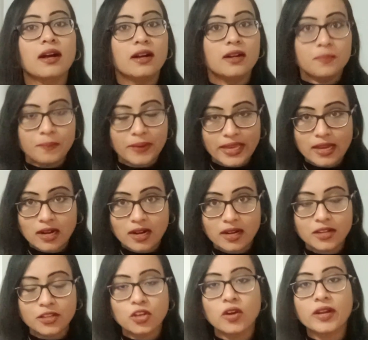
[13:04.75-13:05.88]
PR,
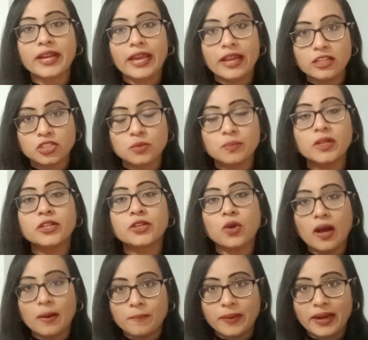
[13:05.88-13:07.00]
you are eligible to
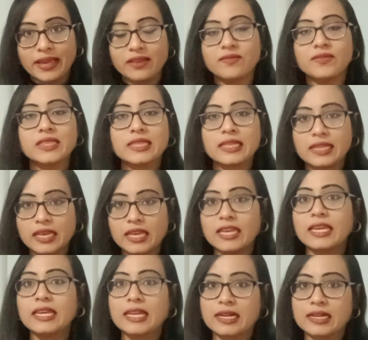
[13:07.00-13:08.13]
apply within a
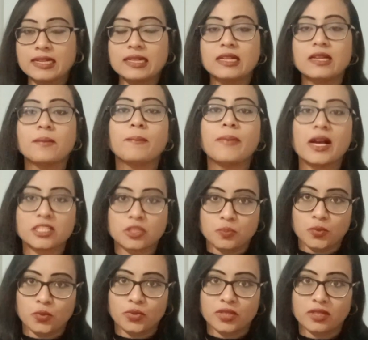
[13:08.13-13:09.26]
year
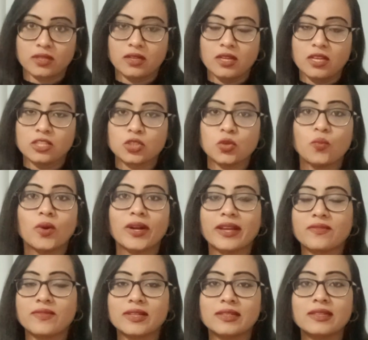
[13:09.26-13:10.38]
passport. So
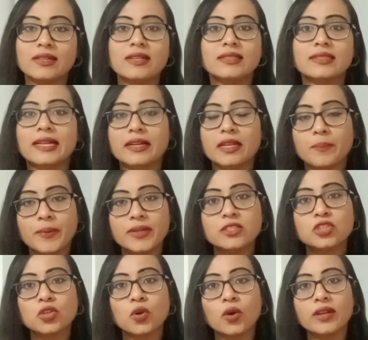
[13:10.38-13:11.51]
whatever that depends
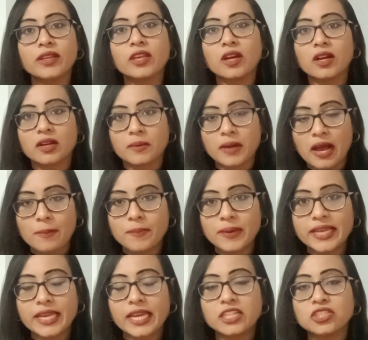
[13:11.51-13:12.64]
on your
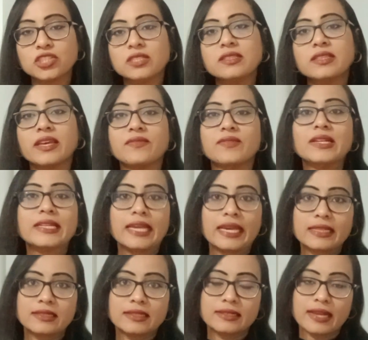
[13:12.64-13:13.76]
application, they will take
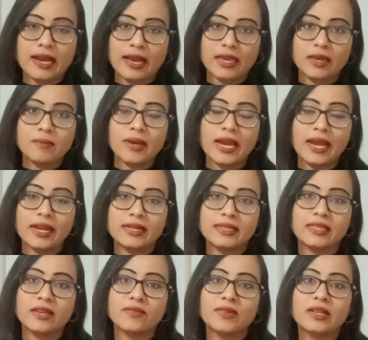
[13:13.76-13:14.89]
the time and they
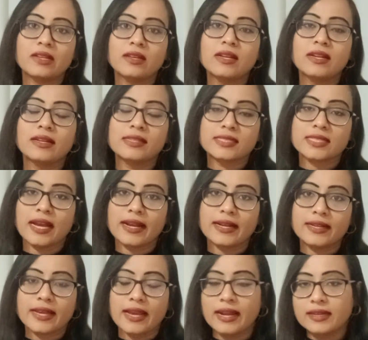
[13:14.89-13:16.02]
will decide
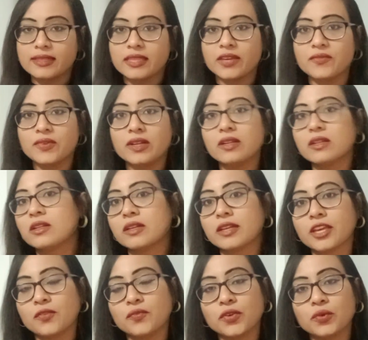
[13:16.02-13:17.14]
and they will
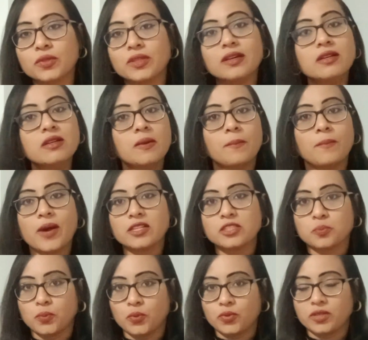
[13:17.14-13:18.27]
give you the
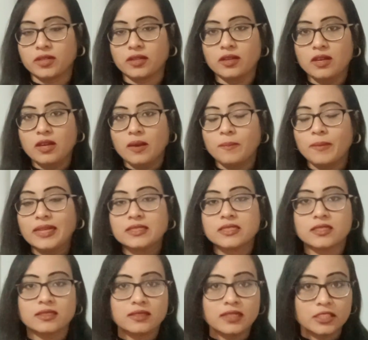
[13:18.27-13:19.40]
passport. But
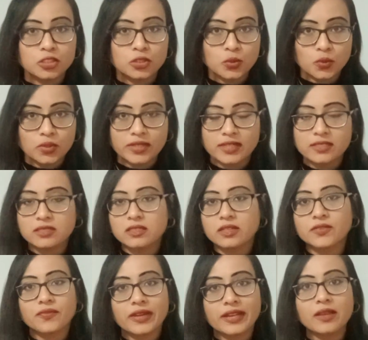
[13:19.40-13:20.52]
the two tests are
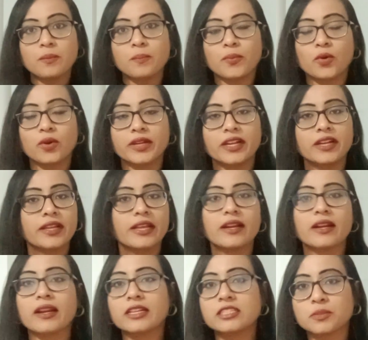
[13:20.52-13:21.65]
very important,
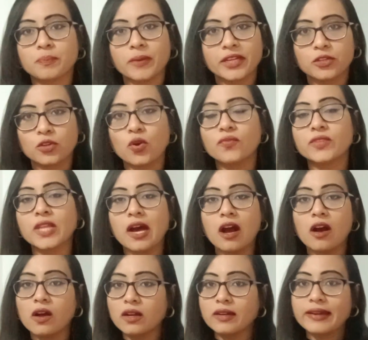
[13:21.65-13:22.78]
irrespective of the
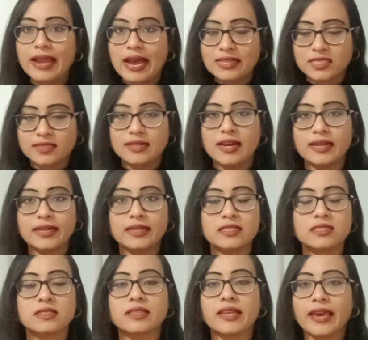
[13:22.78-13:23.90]
all nationalities.
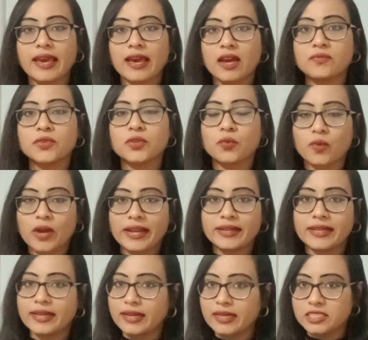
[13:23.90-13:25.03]
They have to write
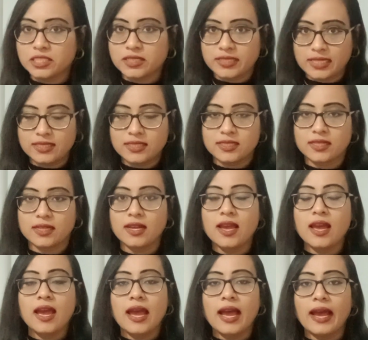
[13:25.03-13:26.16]
English test,
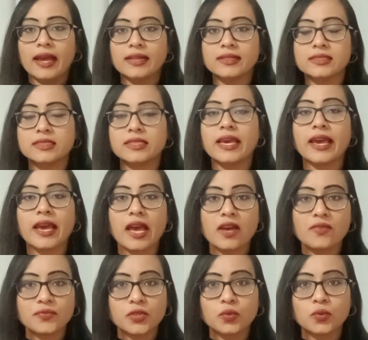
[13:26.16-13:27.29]
and they have
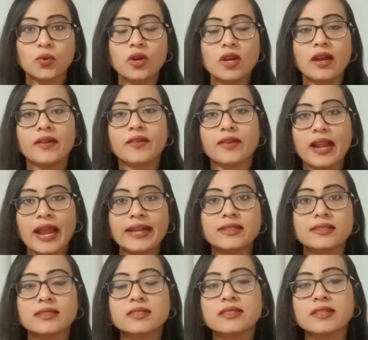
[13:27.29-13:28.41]
to write
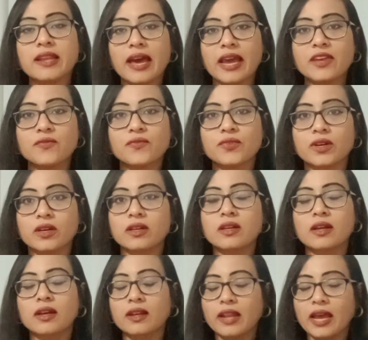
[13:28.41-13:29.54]
this life
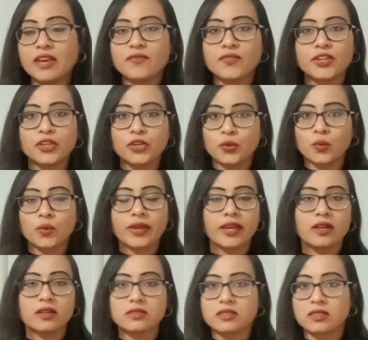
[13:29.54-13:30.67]
in UK or
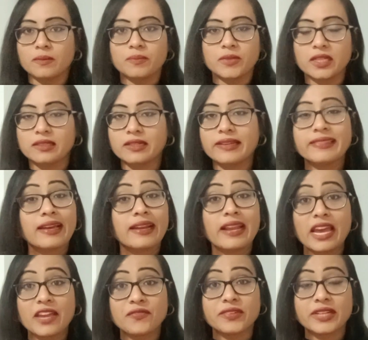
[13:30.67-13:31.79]
something, the
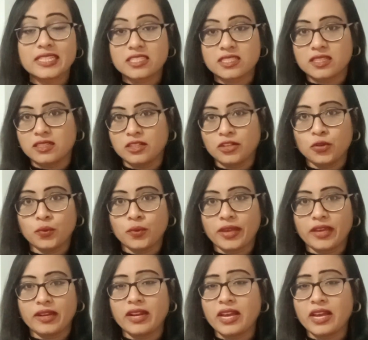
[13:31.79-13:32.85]
life test in UK,